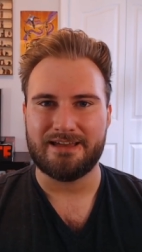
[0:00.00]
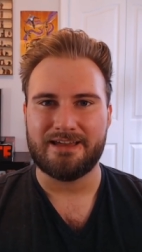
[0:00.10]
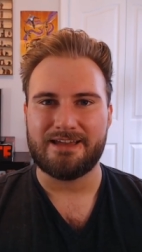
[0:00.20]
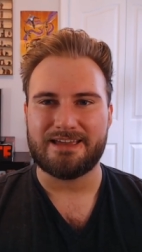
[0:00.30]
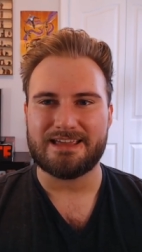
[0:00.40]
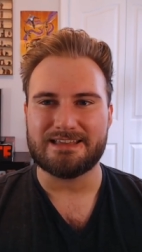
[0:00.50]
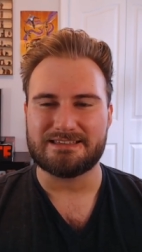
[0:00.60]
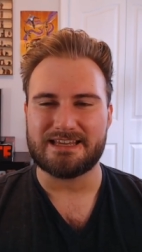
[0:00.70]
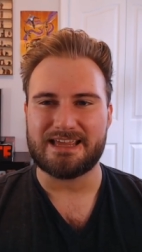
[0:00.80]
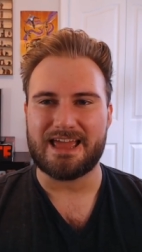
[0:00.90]
is
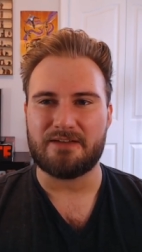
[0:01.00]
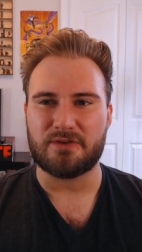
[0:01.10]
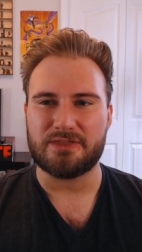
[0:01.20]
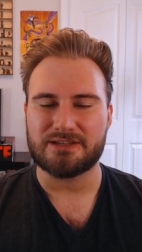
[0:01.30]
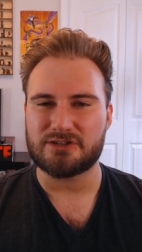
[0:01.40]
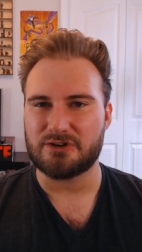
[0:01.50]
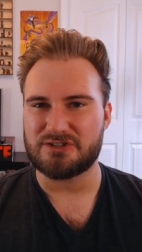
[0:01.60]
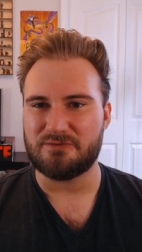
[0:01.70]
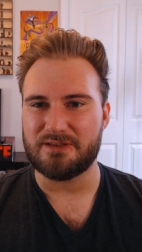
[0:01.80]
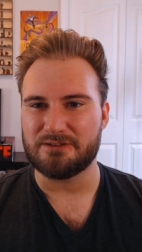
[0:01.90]
everything starts to
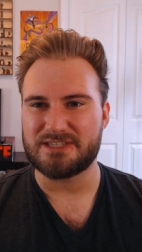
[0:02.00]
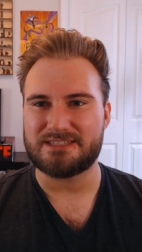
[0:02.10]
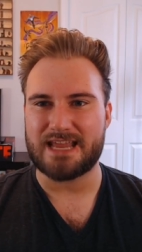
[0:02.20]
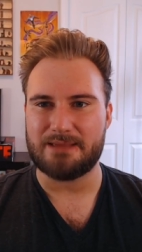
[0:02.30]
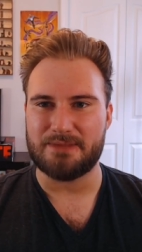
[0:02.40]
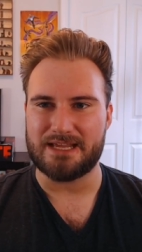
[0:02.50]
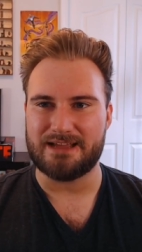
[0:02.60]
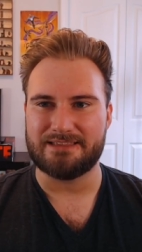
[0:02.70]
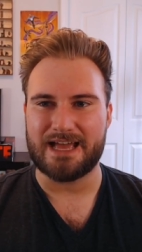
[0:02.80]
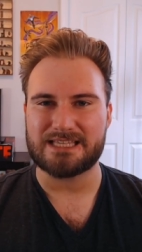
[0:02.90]
feel samey, and
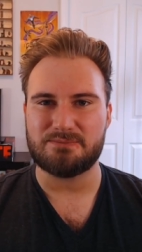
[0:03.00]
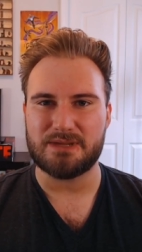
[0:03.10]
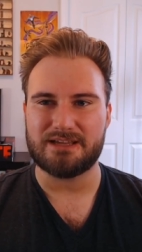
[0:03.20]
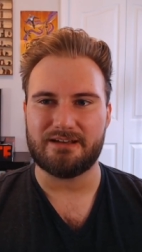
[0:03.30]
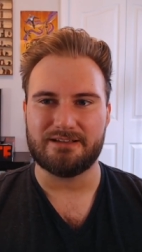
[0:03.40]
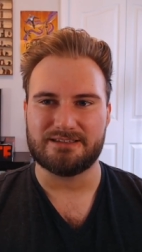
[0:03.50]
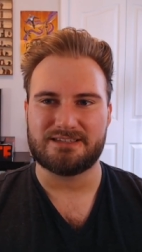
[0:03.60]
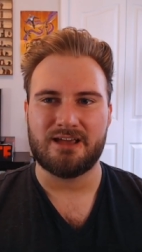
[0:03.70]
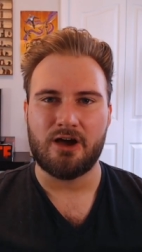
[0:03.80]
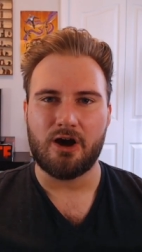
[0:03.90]
that's because
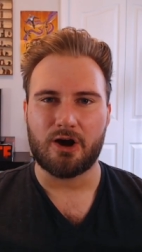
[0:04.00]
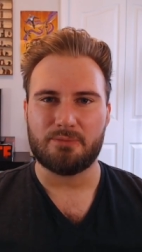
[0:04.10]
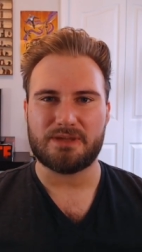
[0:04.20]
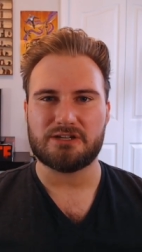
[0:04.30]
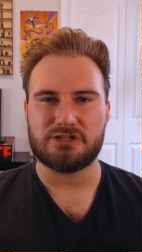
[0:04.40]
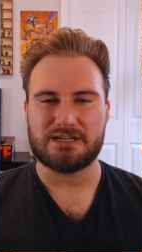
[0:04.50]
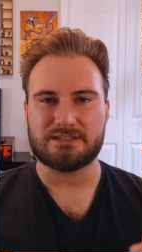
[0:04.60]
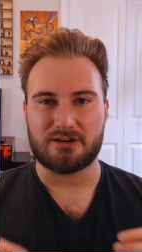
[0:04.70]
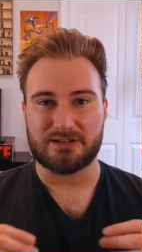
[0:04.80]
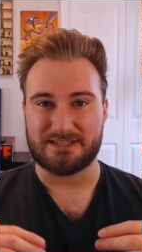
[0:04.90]
RPGs
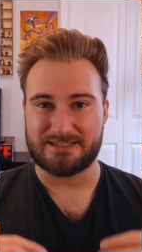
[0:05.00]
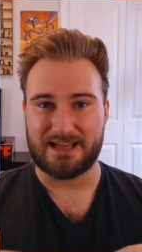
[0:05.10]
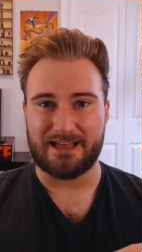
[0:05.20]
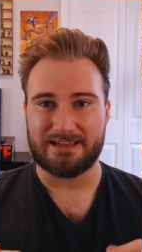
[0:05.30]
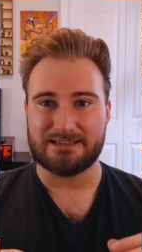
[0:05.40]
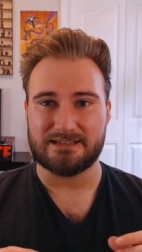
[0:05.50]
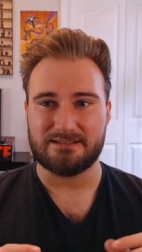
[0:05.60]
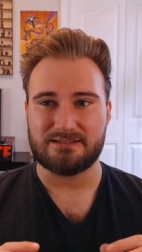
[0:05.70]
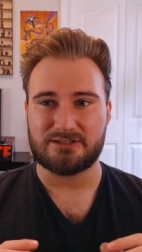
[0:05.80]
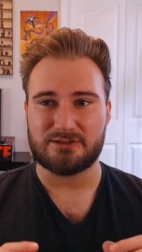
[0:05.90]
are designed
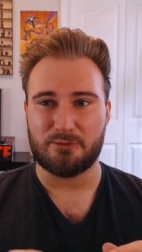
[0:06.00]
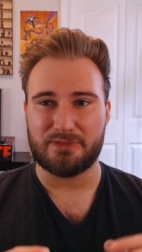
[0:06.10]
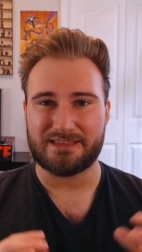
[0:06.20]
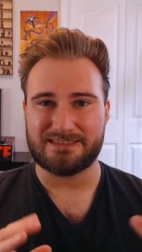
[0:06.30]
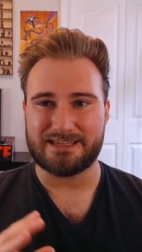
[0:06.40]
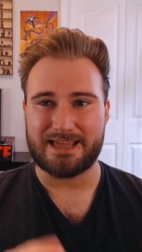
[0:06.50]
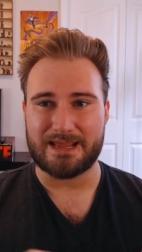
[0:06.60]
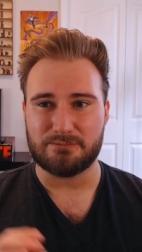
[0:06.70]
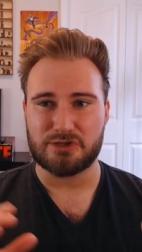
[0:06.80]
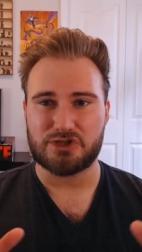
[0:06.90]
so that the game
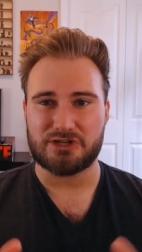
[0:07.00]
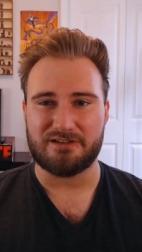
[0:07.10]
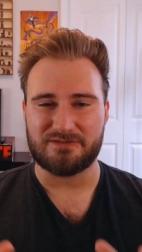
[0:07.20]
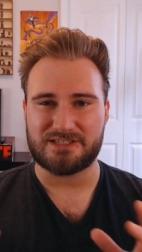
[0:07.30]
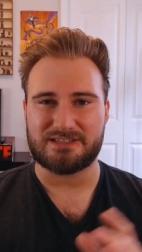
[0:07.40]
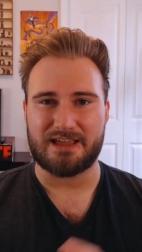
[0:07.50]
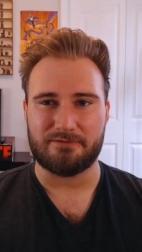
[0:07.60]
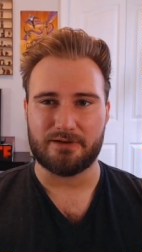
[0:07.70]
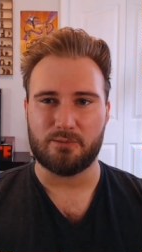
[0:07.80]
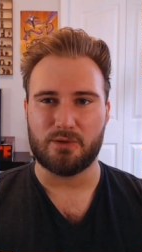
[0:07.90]
shifts
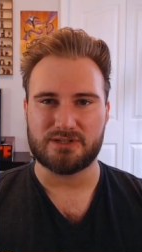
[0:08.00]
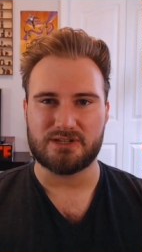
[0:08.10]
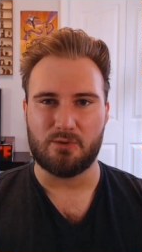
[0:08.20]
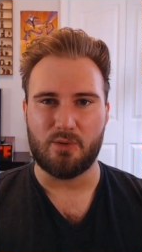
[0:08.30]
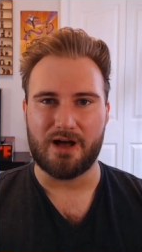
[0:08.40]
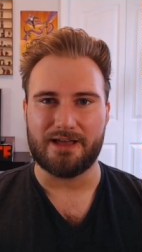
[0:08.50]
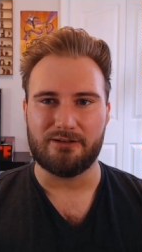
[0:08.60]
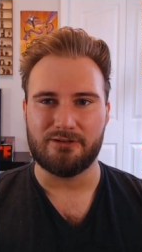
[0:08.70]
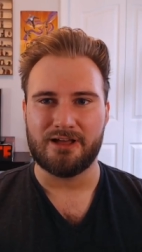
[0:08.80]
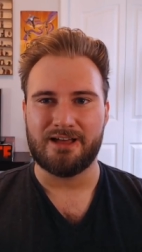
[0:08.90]
every once in a while.
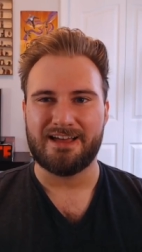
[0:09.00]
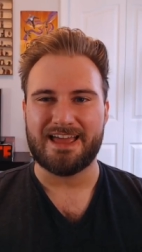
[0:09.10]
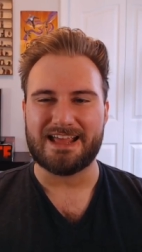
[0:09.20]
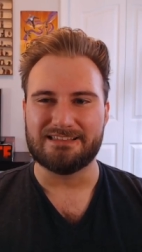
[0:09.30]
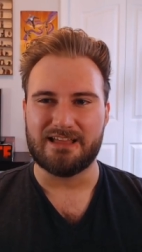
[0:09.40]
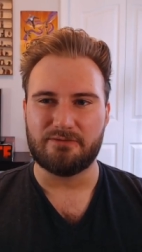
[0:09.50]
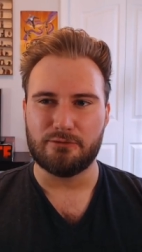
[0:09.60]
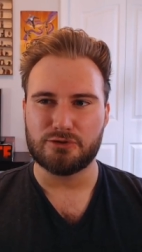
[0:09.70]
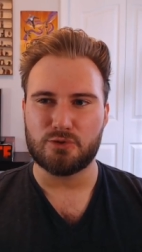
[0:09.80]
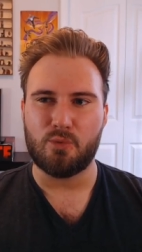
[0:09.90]
A level
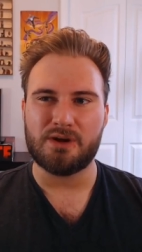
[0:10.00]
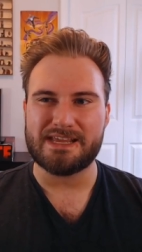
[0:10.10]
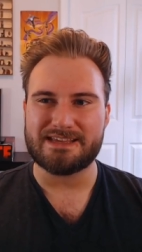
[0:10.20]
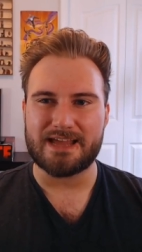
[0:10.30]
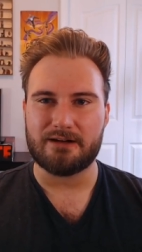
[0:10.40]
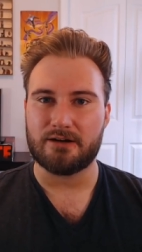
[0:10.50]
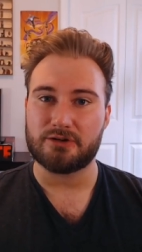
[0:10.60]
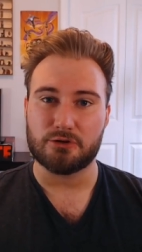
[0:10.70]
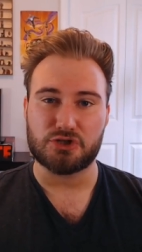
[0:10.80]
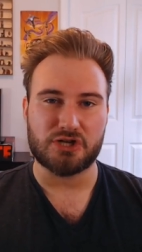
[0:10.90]
20 character
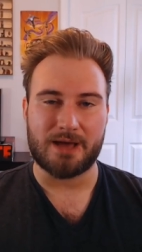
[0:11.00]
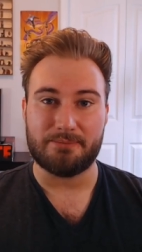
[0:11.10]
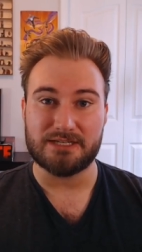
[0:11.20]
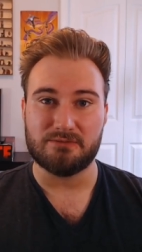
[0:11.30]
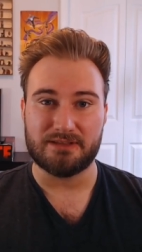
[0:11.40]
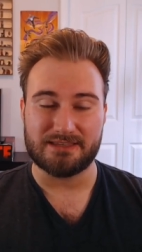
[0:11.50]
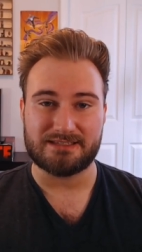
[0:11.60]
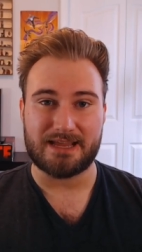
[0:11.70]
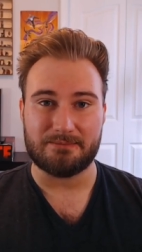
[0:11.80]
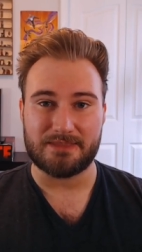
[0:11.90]
should not be doing the
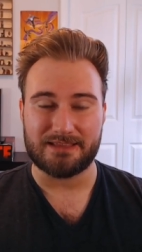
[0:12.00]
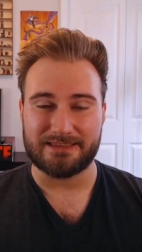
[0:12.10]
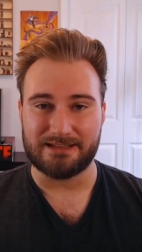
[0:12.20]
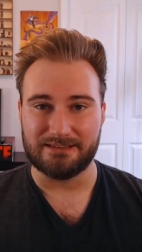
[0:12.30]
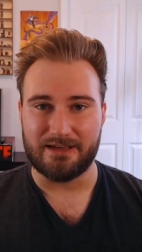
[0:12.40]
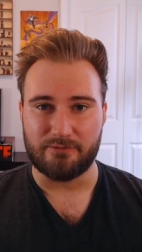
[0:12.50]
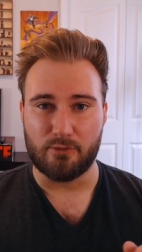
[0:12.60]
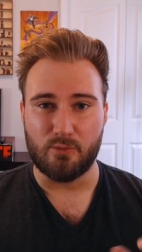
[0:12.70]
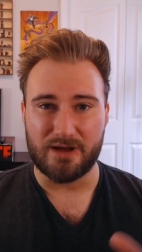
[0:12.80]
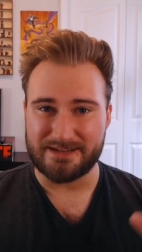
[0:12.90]
same thing that a level
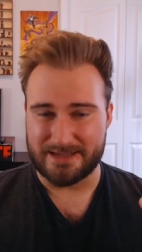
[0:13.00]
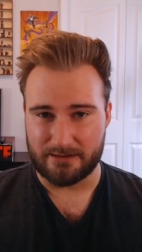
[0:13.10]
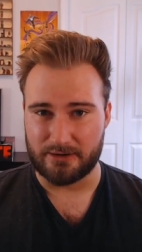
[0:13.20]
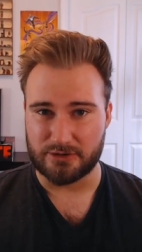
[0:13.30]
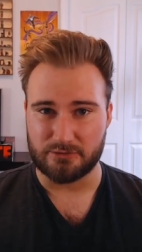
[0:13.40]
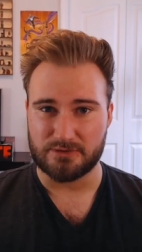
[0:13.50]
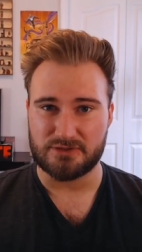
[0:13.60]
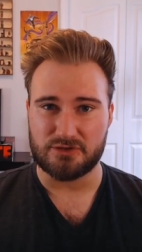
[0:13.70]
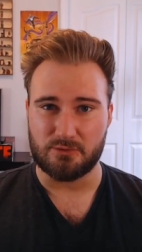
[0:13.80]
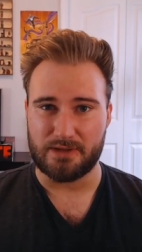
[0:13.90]
1 character is
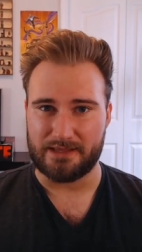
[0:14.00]
doing.